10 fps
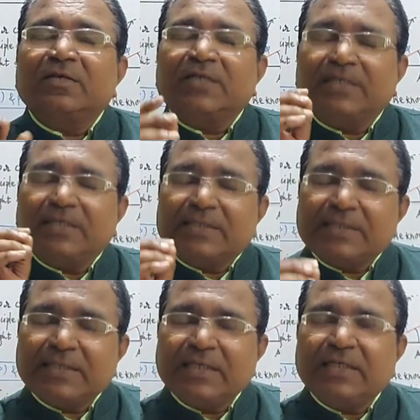in
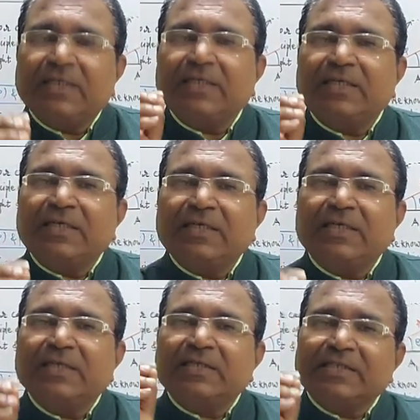CET
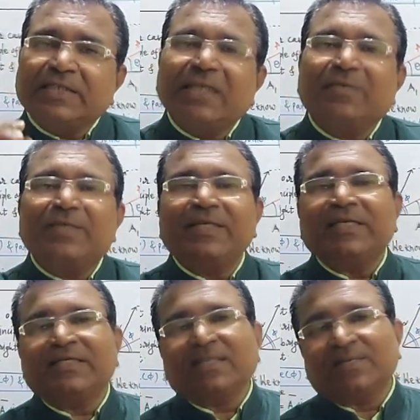NEET JEE
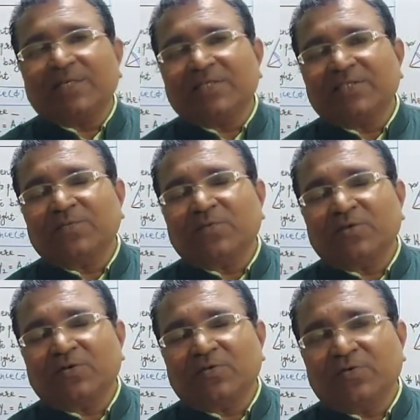examination
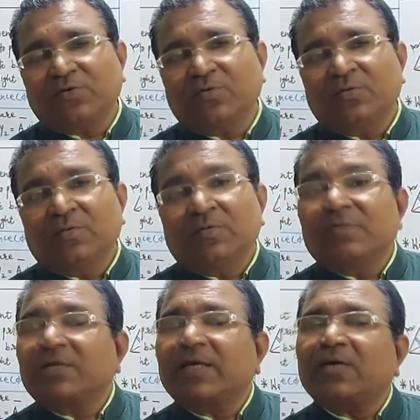point of view,
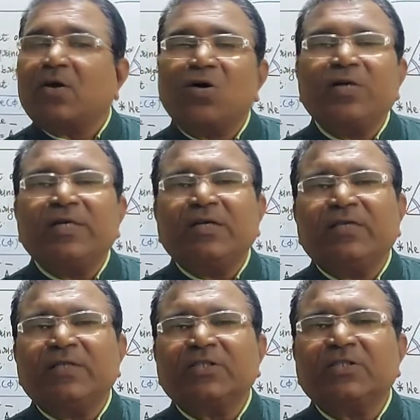that all
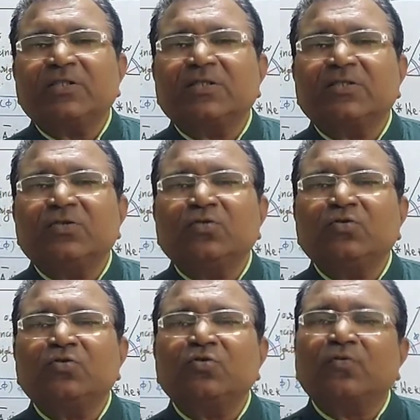equations you
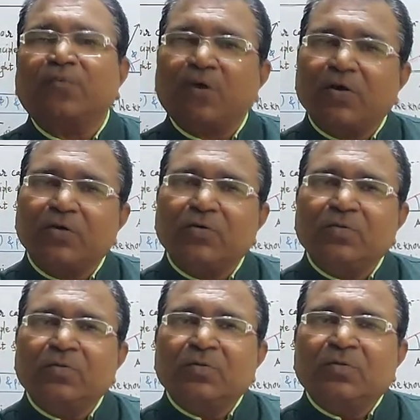should follow
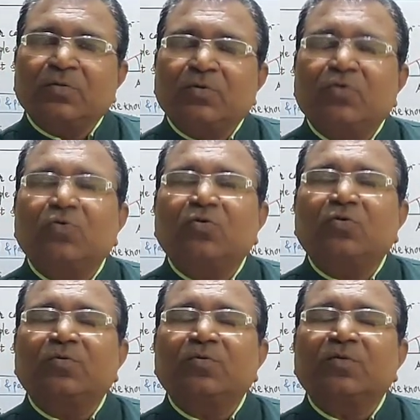to
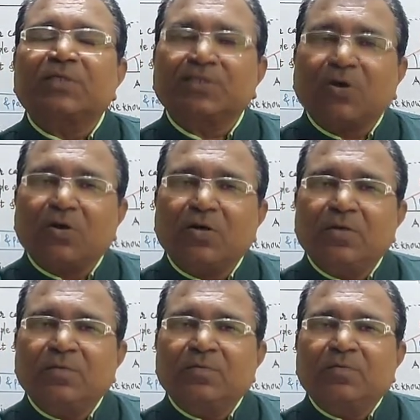solve
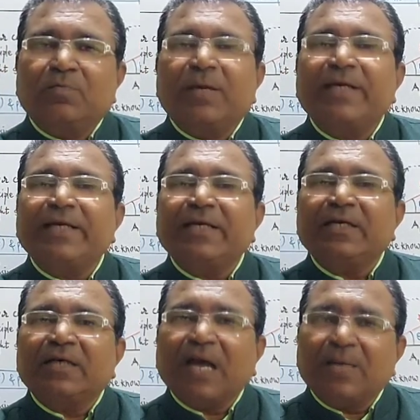many
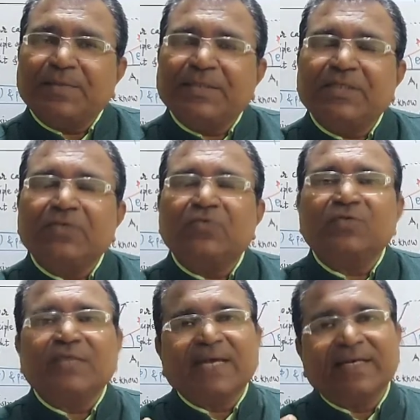
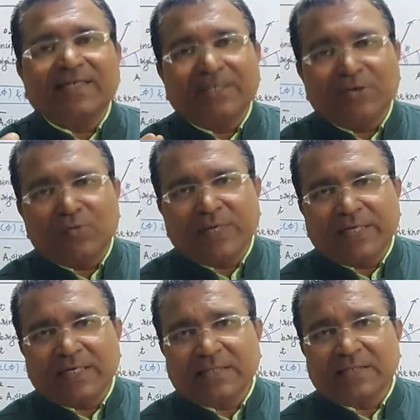MCQs and
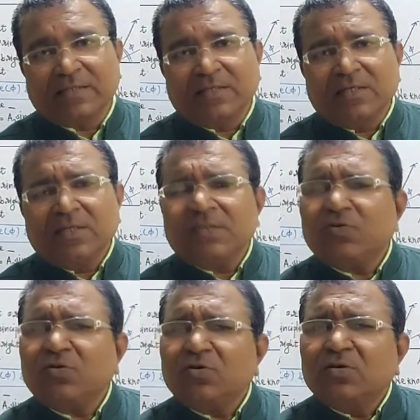numericals. So